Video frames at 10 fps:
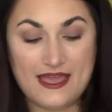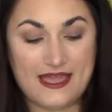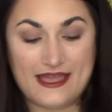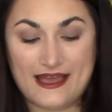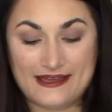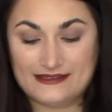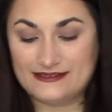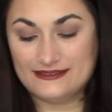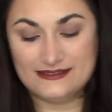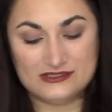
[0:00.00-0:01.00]

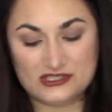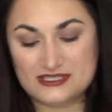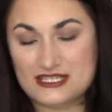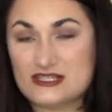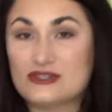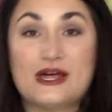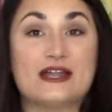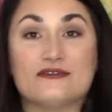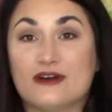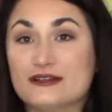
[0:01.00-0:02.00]
and just it's a
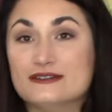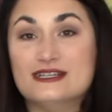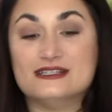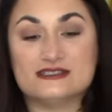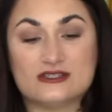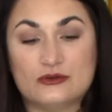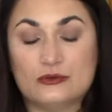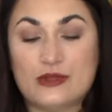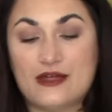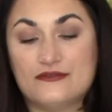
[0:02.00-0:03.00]
lot of fun. It is a
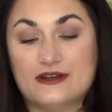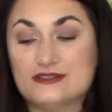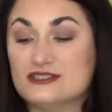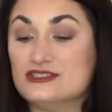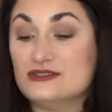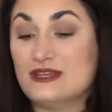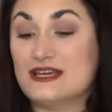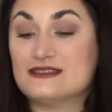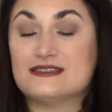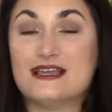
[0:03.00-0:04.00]
whole lot of fun to do
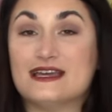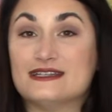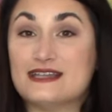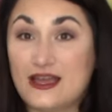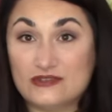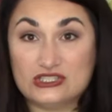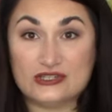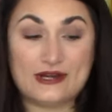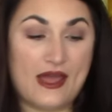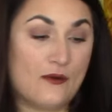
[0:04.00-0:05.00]
this and have it
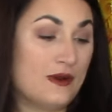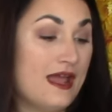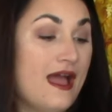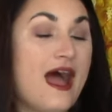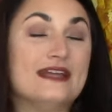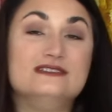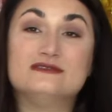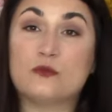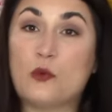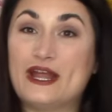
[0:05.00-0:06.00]
turn out. I
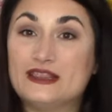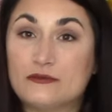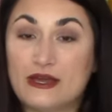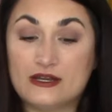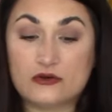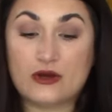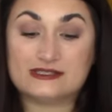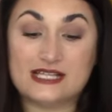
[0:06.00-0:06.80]
use white thread across